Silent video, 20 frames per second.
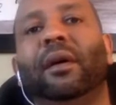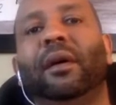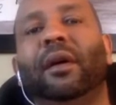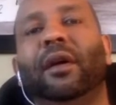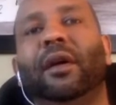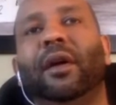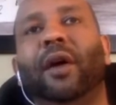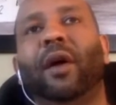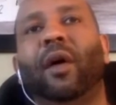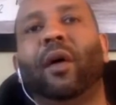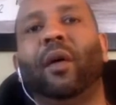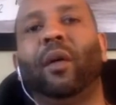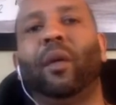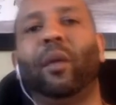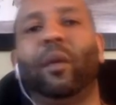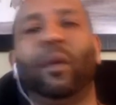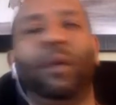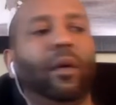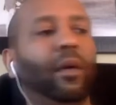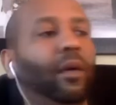You know,
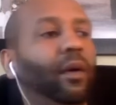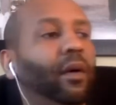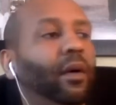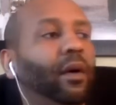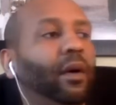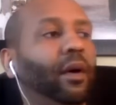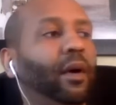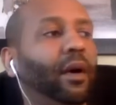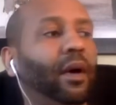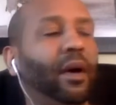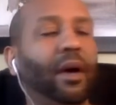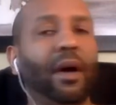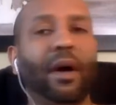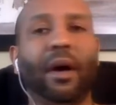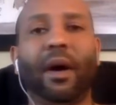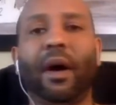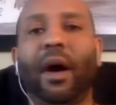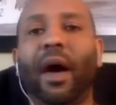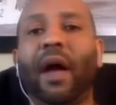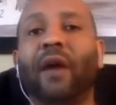
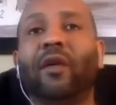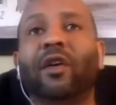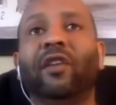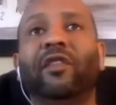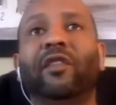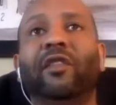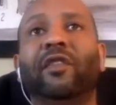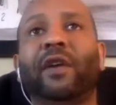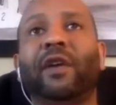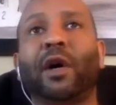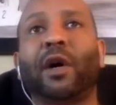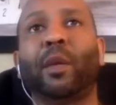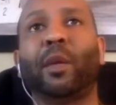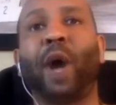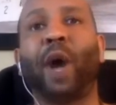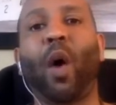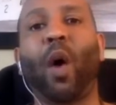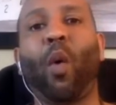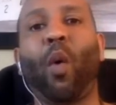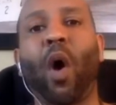I don't give a fuck
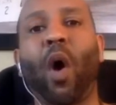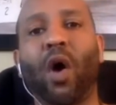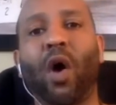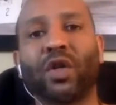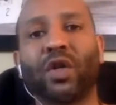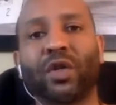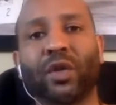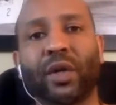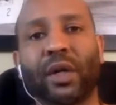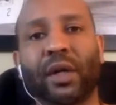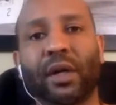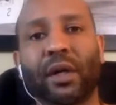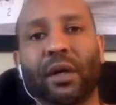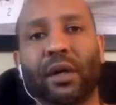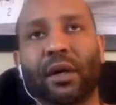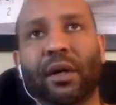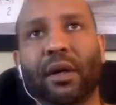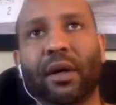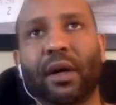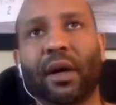about Wall Street.
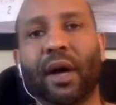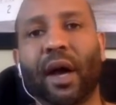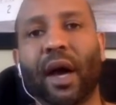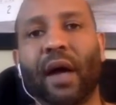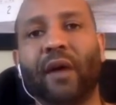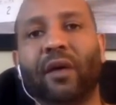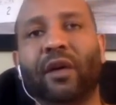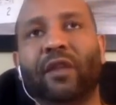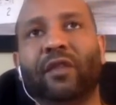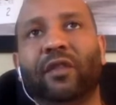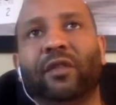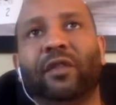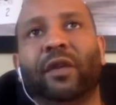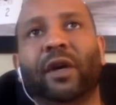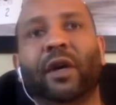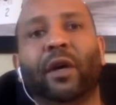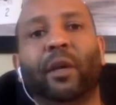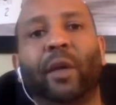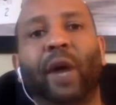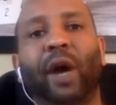I don't give a
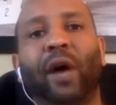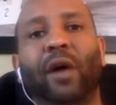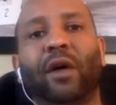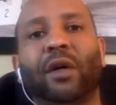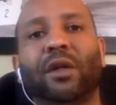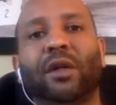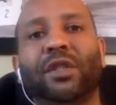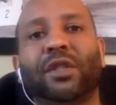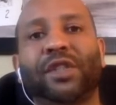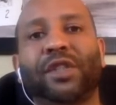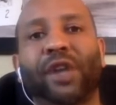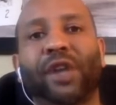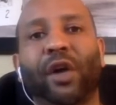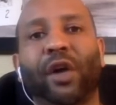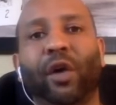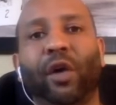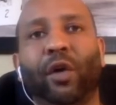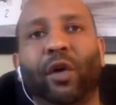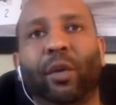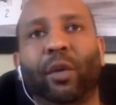fuck about
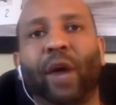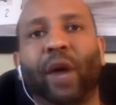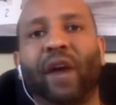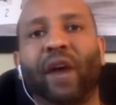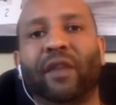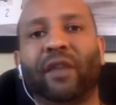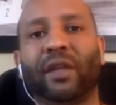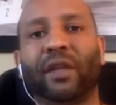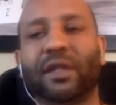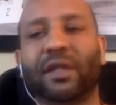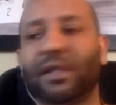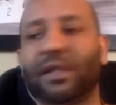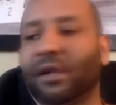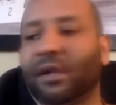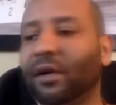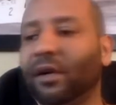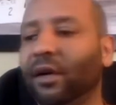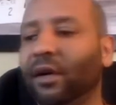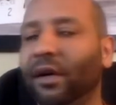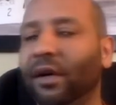shareholder profits.
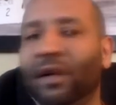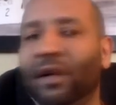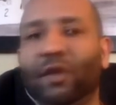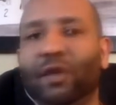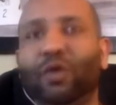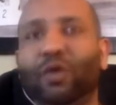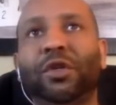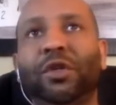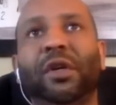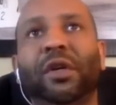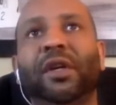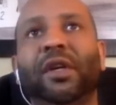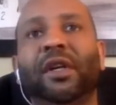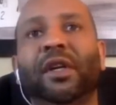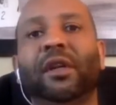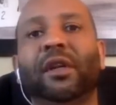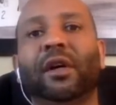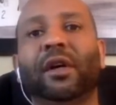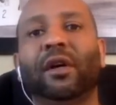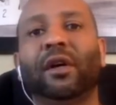You shouldn't
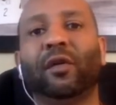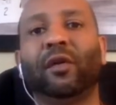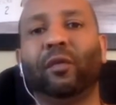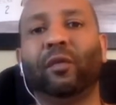either.